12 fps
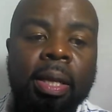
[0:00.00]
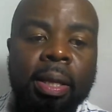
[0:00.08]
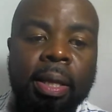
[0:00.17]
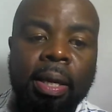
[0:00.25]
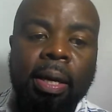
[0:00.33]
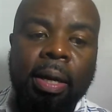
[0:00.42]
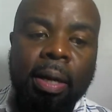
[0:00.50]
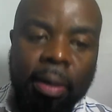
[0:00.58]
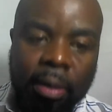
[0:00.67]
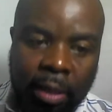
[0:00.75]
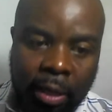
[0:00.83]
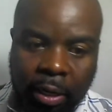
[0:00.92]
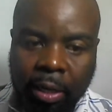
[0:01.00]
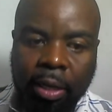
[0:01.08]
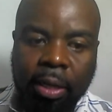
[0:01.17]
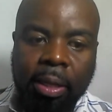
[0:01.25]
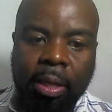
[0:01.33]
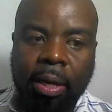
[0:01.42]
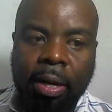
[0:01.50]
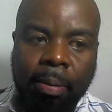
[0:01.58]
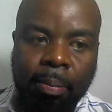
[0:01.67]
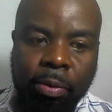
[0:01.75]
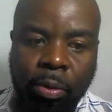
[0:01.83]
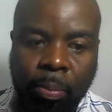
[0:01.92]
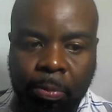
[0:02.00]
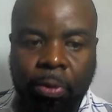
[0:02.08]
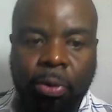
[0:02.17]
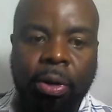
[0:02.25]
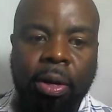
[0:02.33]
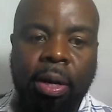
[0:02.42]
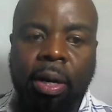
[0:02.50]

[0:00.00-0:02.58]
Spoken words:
the reabsorption.